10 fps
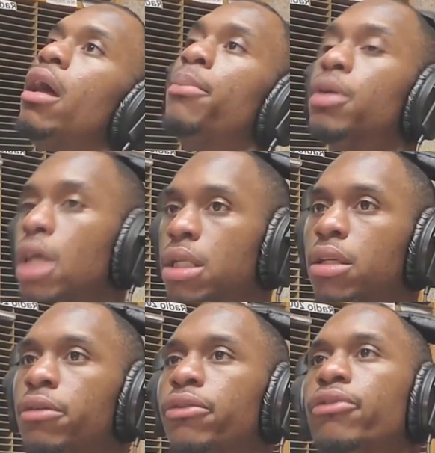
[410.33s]
and
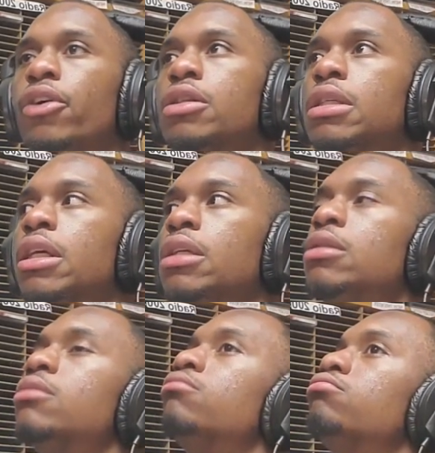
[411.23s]
productive
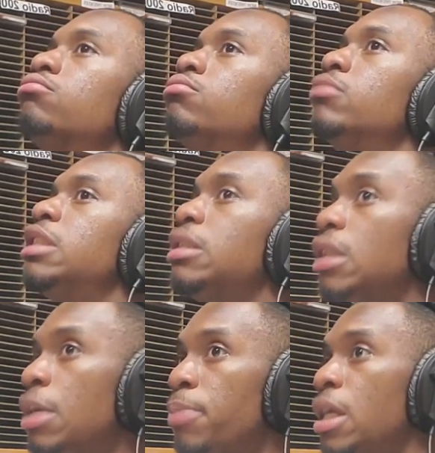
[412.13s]
versus
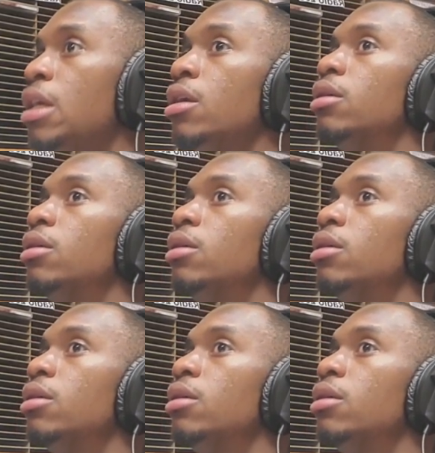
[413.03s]
sleeping